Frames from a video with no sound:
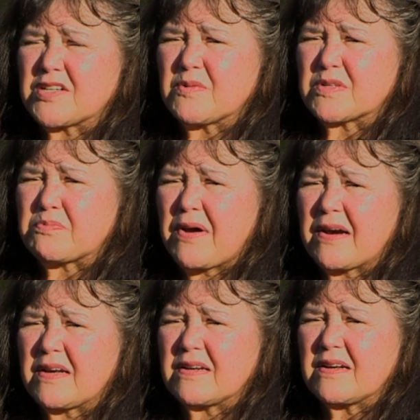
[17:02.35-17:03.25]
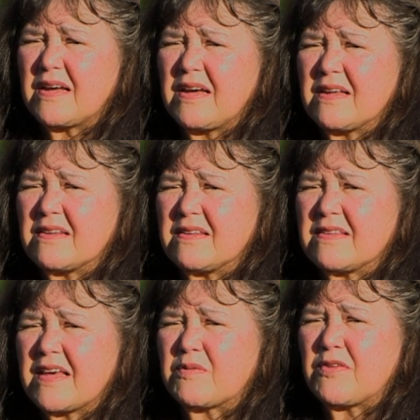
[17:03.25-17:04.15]
she was pregnant and
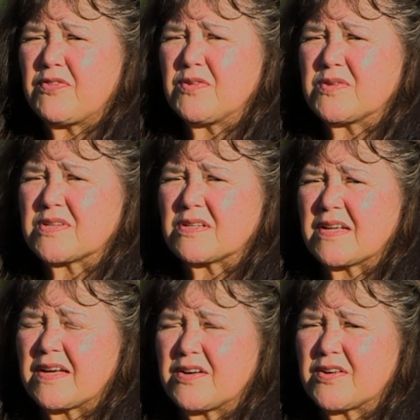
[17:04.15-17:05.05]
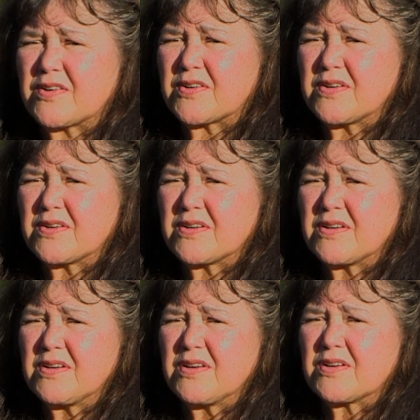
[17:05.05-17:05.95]
they refused to let her
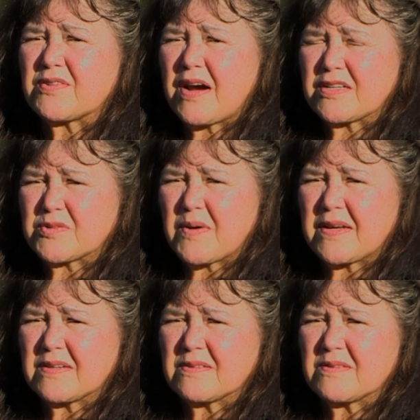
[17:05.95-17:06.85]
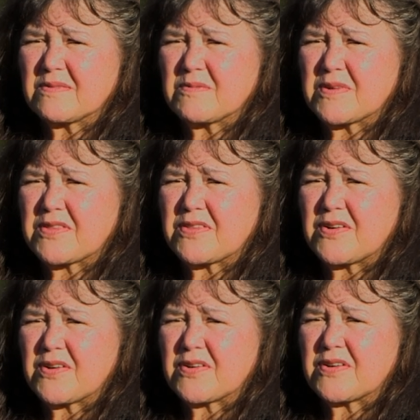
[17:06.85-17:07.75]
graduate with
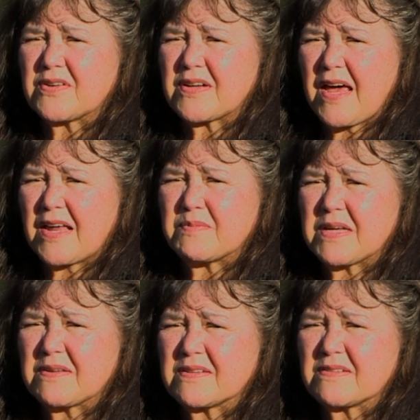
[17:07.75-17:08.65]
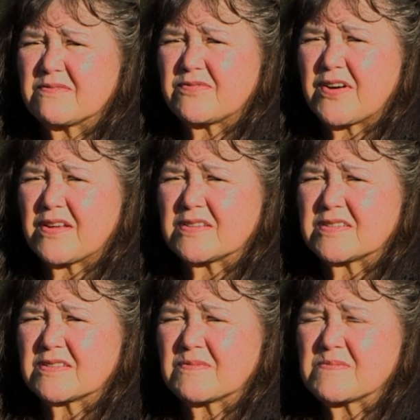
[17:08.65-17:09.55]
her academy friends